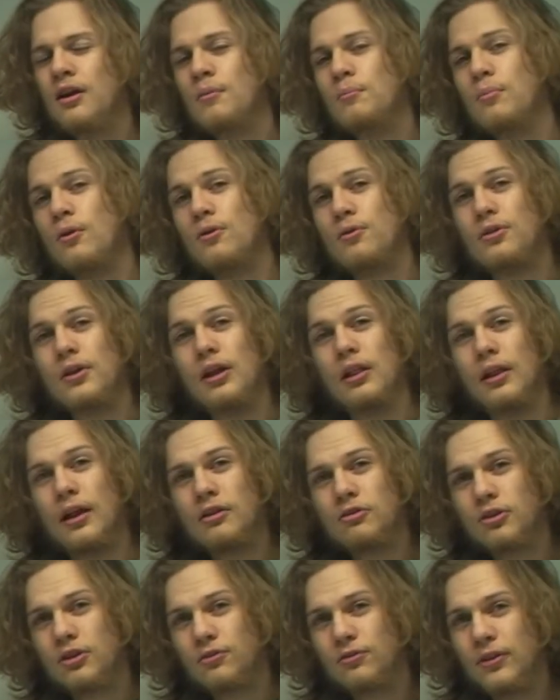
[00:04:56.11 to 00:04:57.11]
both the
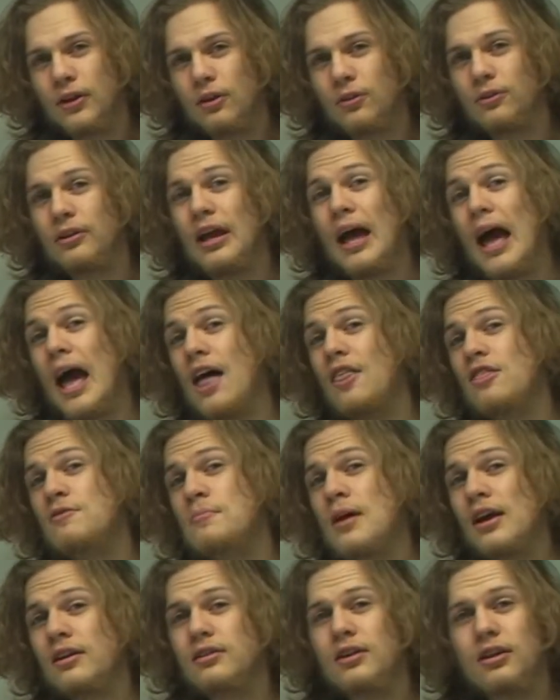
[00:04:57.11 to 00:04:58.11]
electric field and the
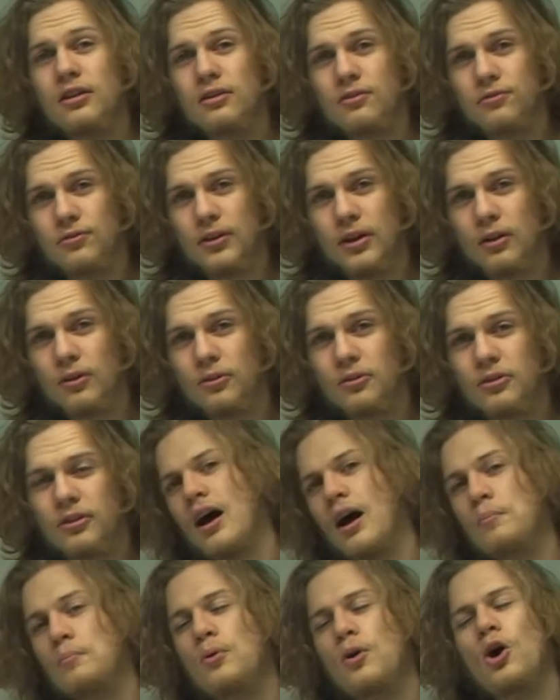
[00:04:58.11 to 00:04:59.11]
magnetic field
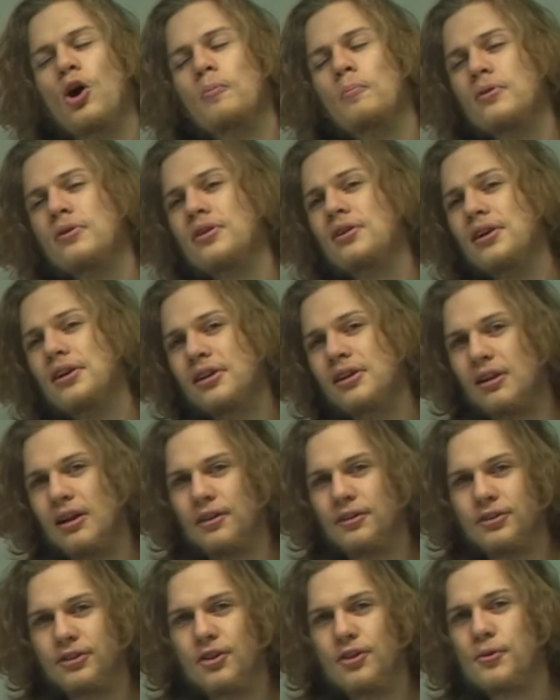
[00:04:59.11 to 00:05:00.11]
are perpendicular
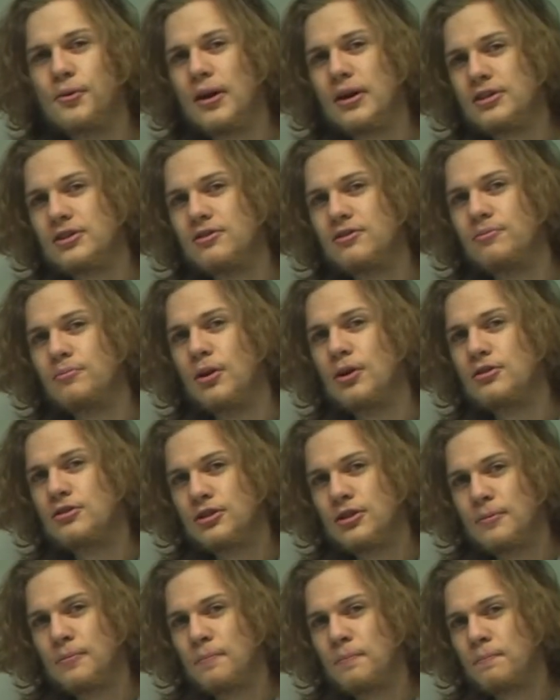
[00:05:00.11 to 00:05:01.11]
to the direction of
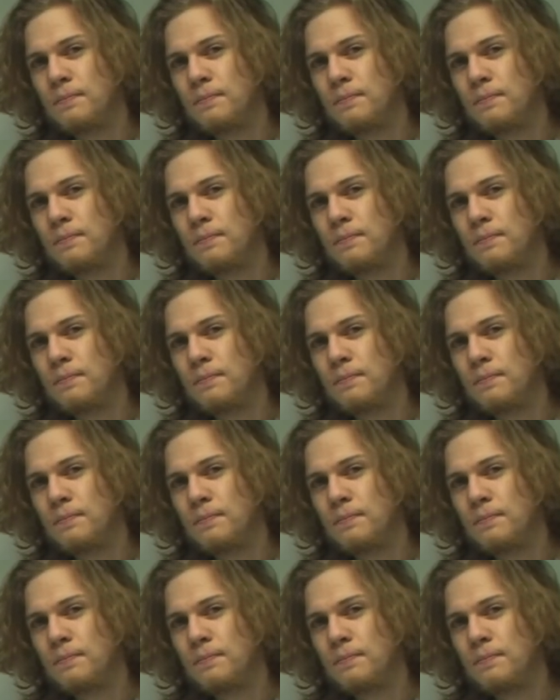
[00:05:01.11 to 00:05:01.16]
motion,